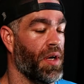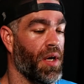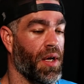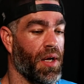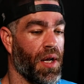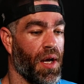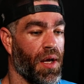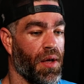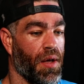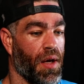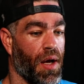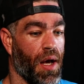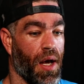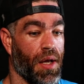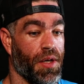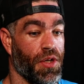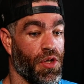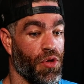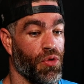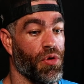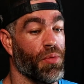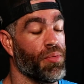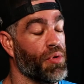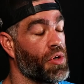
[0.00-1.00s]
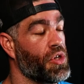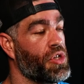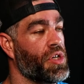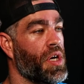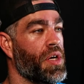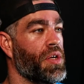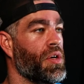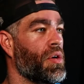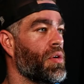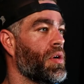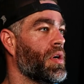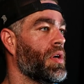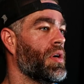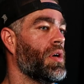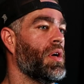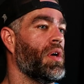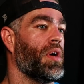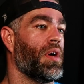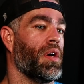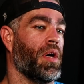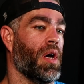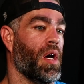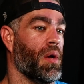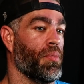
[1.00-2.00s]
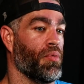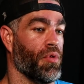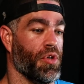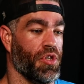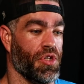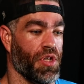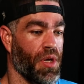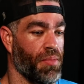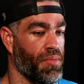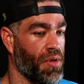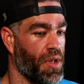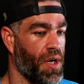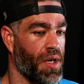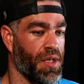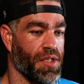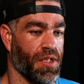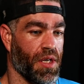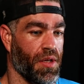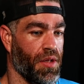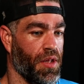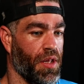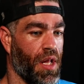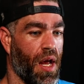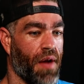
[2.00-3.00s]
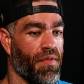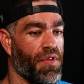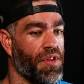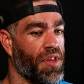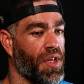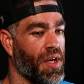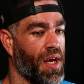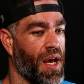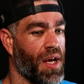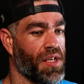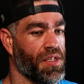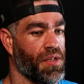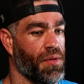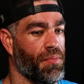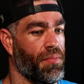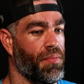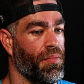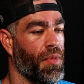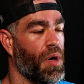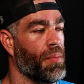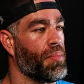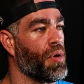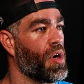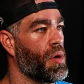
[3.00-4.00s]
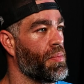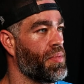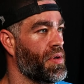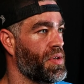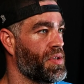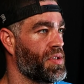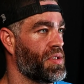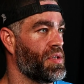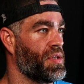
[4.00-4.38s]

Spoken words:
And I do appreciate yoga. I appreciate Pilates. Everything has a purpose.